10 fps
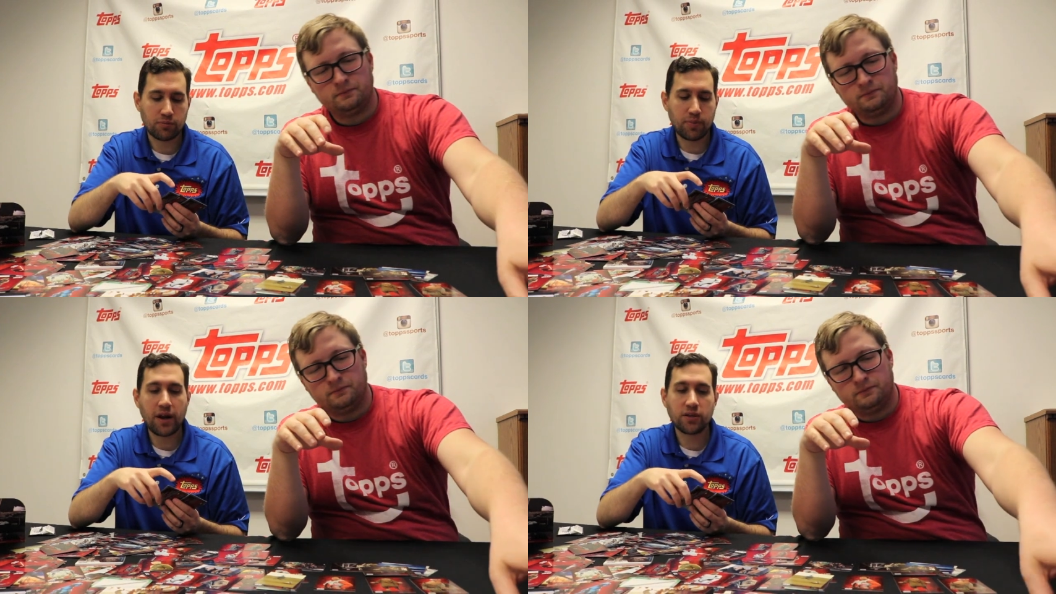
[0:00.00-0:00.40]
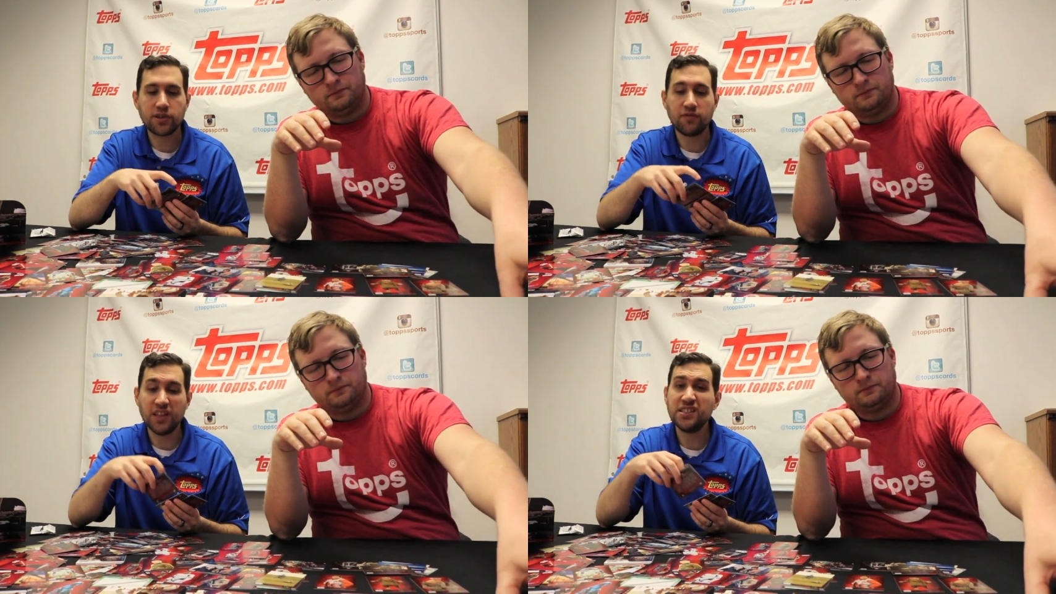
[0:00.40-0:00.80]
Speaker 1: prepare
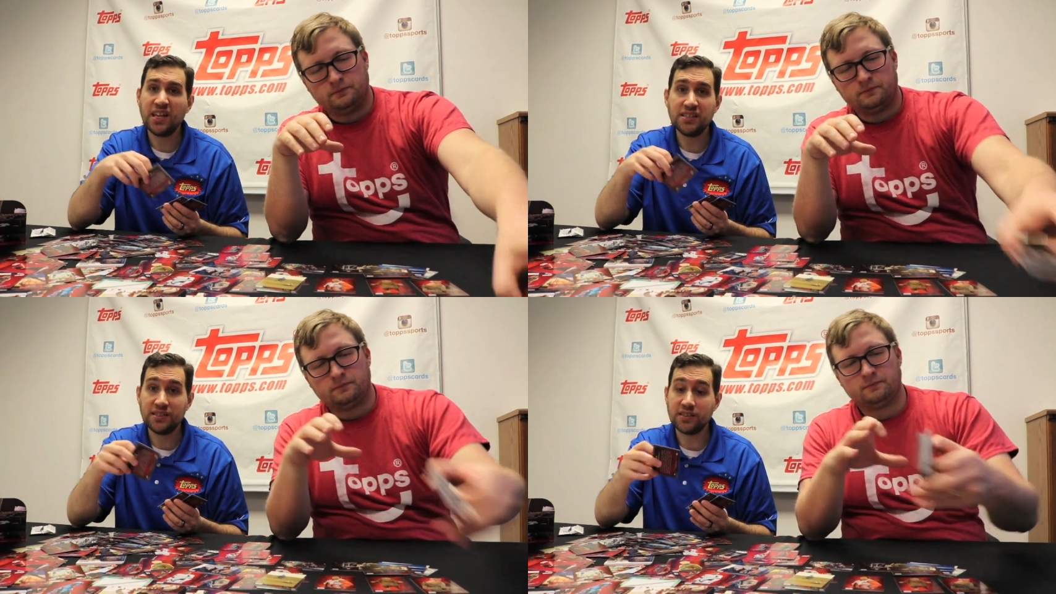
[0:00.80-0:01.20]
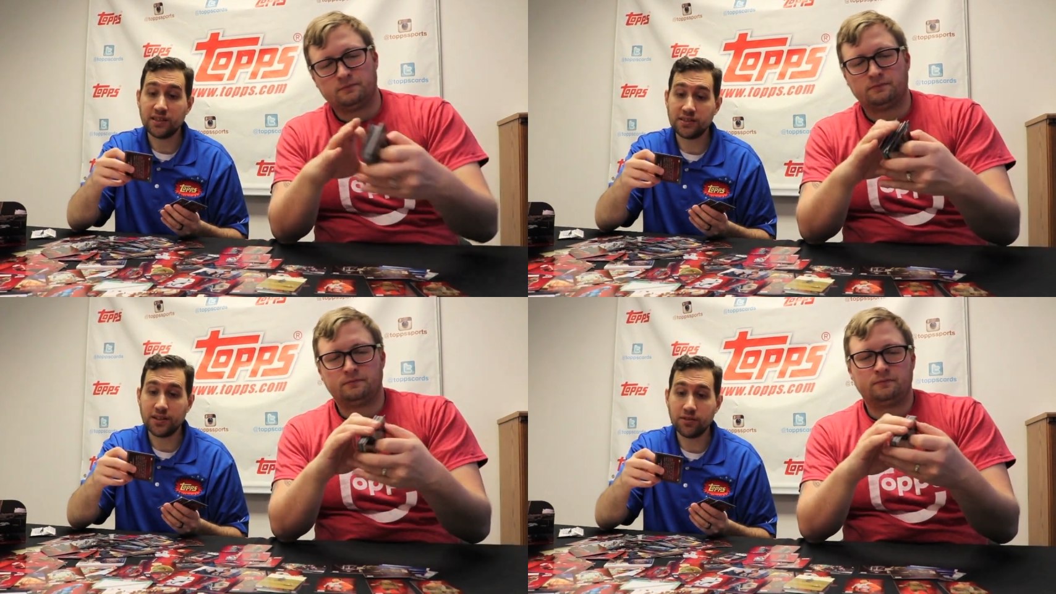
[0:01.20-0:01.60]
yourself that Daisy's going
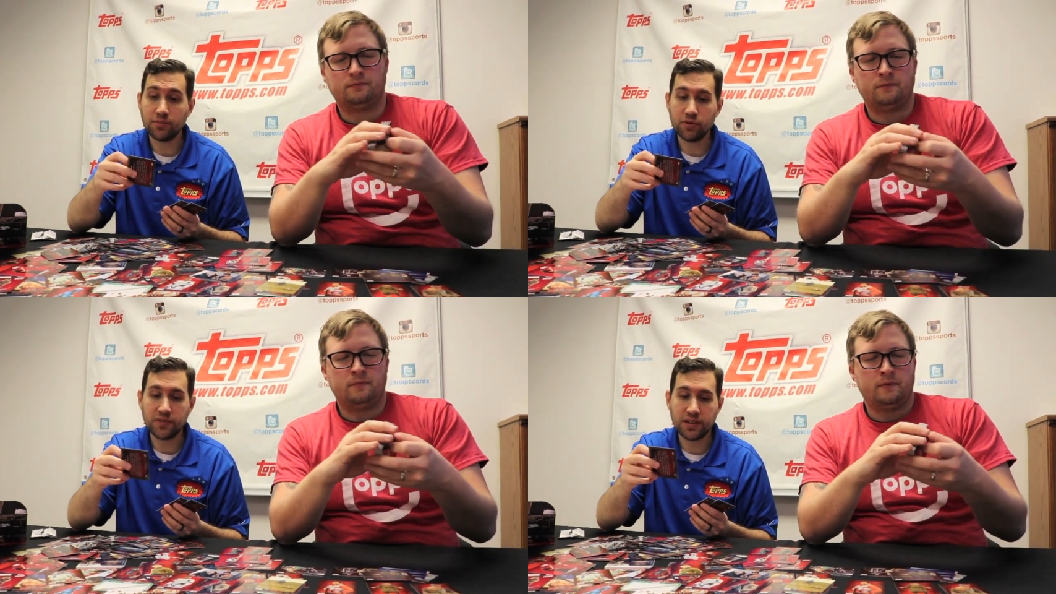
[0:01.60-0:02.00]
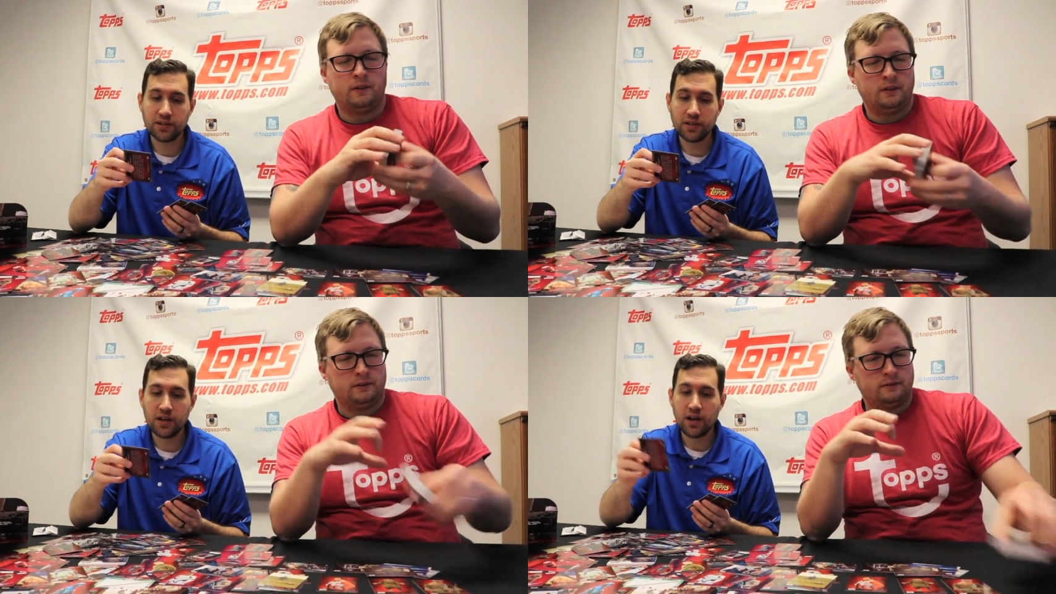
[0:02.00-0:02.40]
to steal the movie.
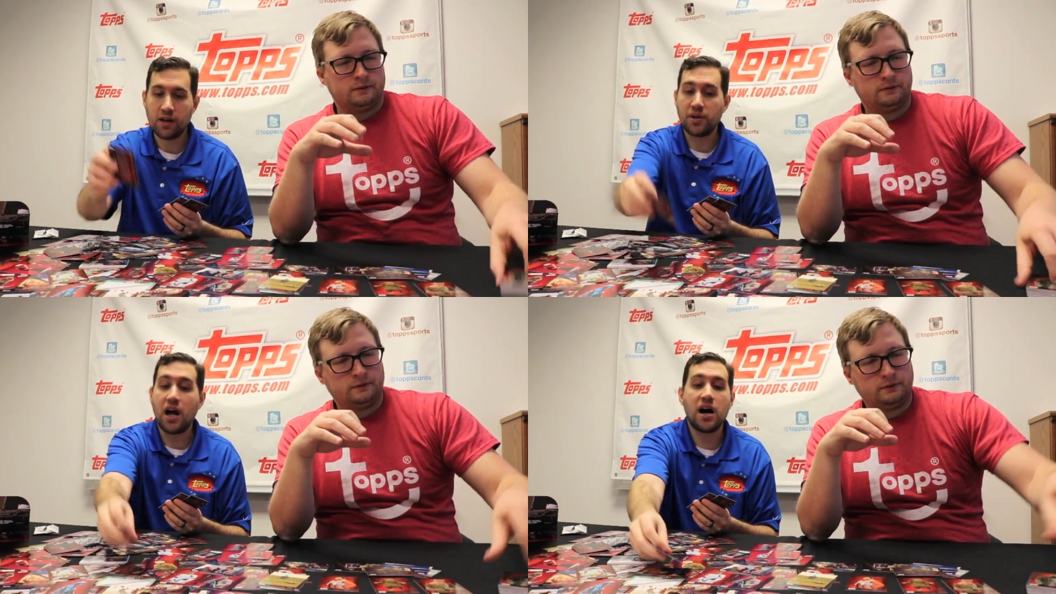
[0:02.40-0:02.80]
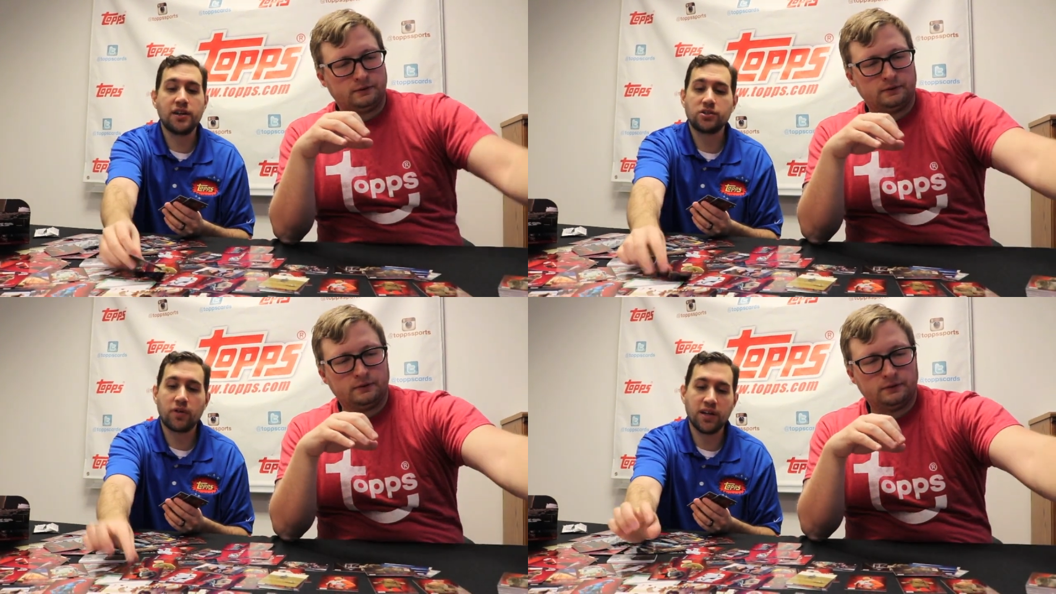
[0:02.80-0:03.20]
But Han
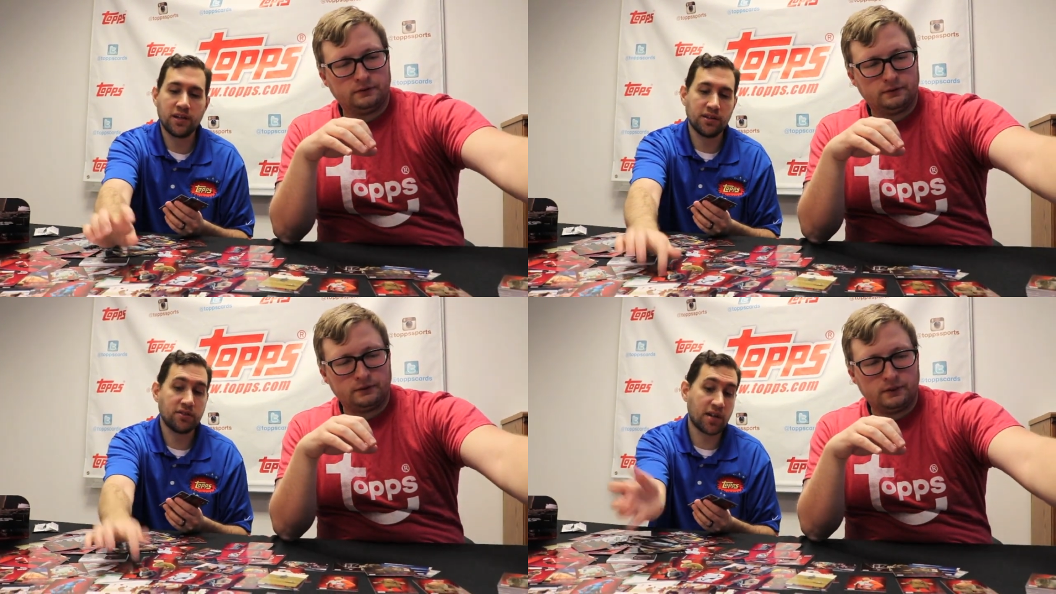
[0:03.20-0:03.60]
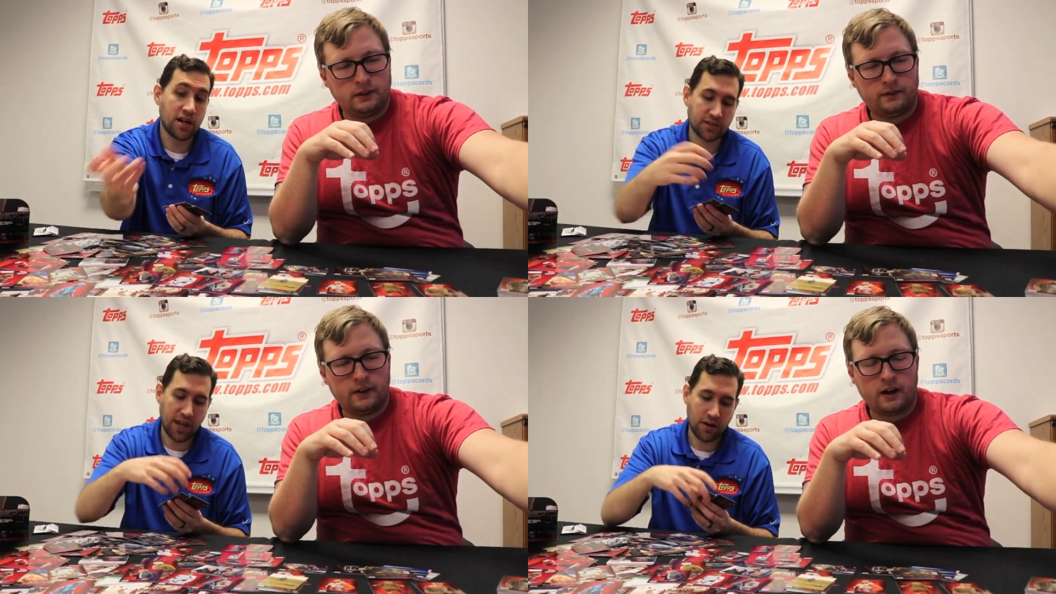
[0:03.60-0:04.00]
is great in it. There's
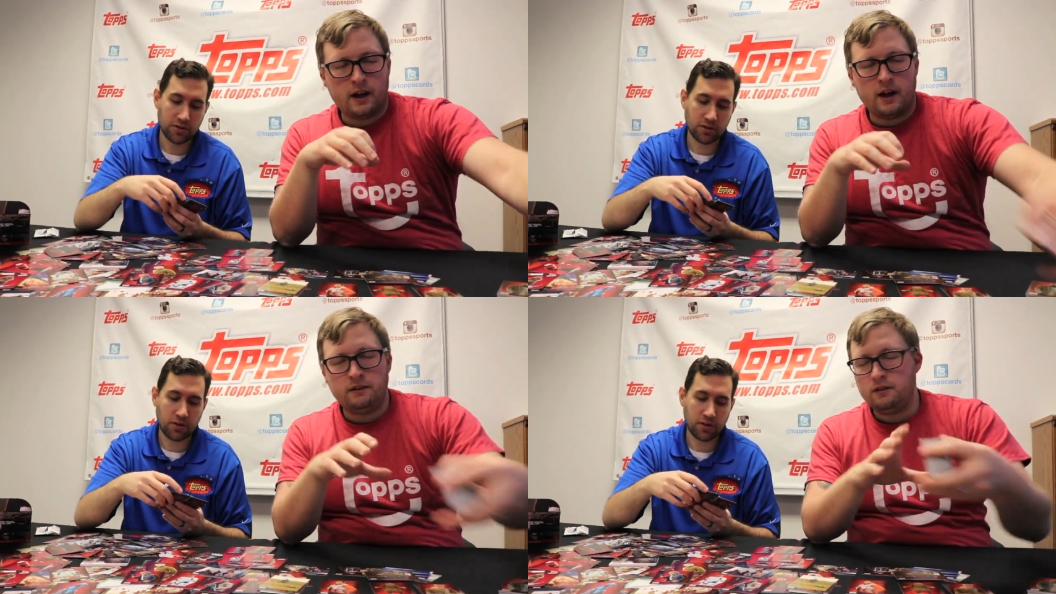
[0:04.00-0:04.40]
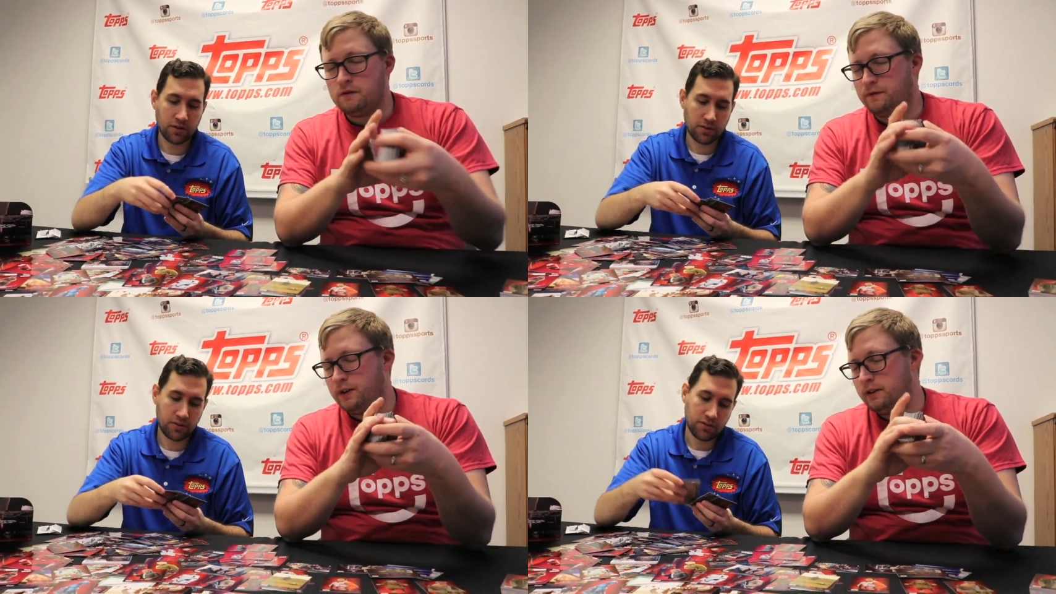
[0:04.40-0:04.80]
Han's character.
Speaker 2: I don't
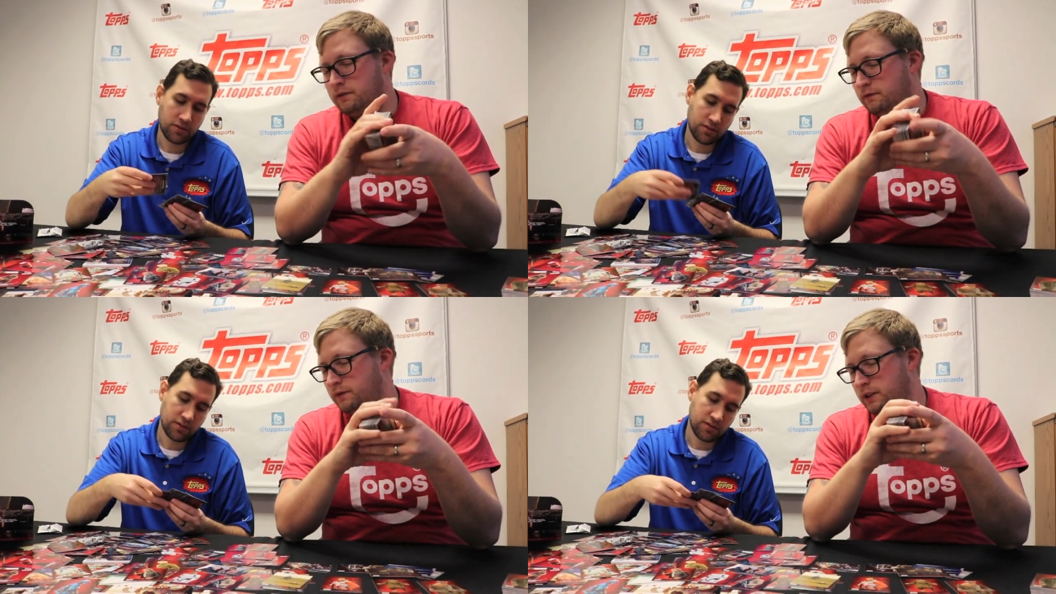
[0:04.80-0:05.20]
know. Finn